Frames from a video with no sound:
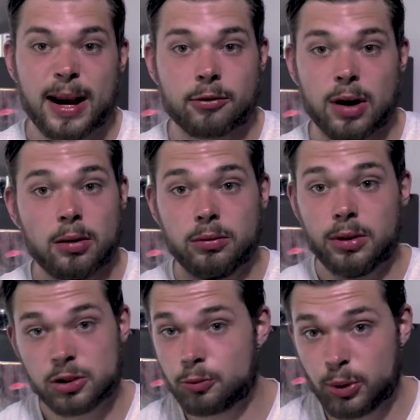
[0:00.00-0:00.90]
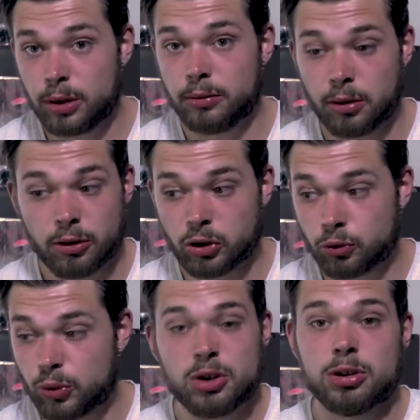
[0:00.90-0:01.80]
background, that's
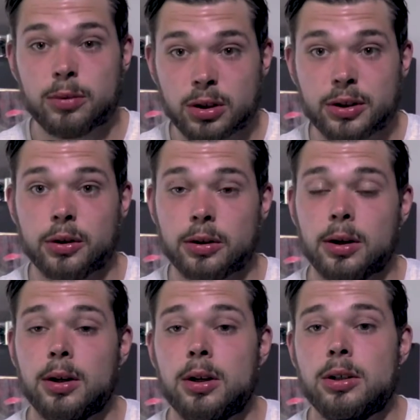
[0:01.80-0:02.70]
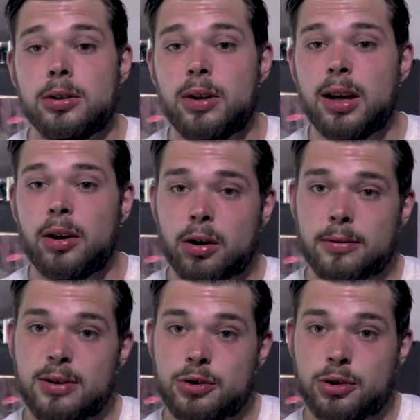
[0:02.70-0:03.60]
reasonable good. So you can
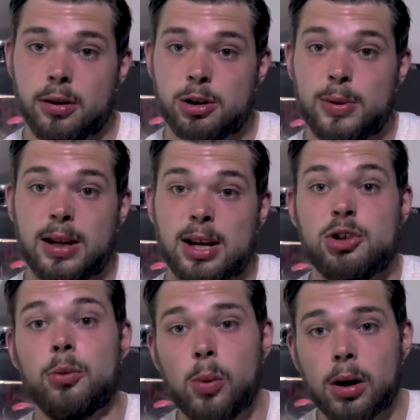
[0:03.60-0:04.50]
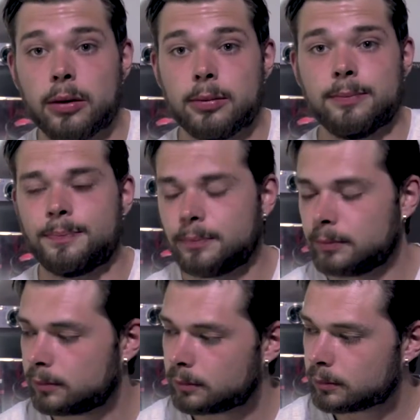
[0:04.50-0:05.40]
increase your shutter speed as you want.
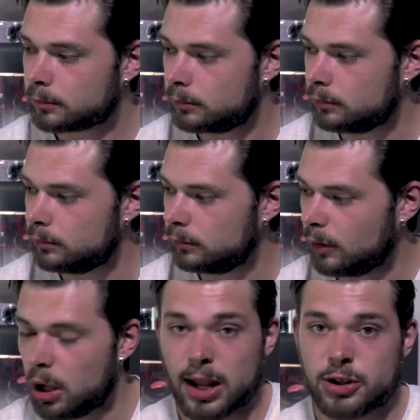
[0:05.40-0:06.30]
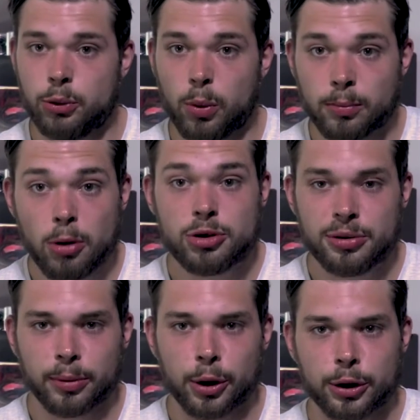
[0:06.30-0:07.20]
Unless you want
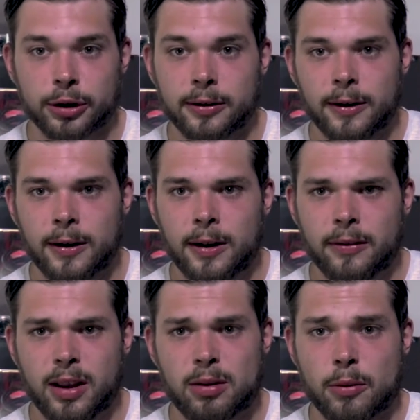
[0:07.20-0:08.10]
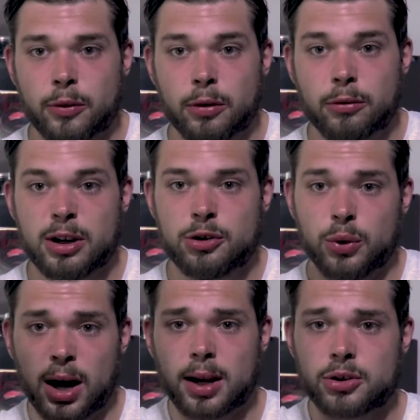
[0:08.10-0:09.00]
motion blur, then you have to
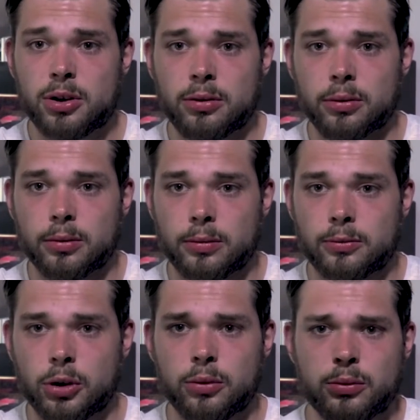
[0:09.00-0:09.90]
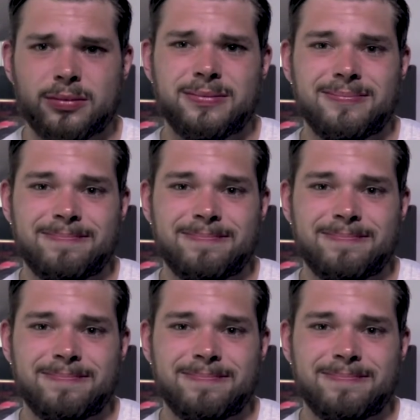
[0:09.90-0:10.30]
increase your ISO. So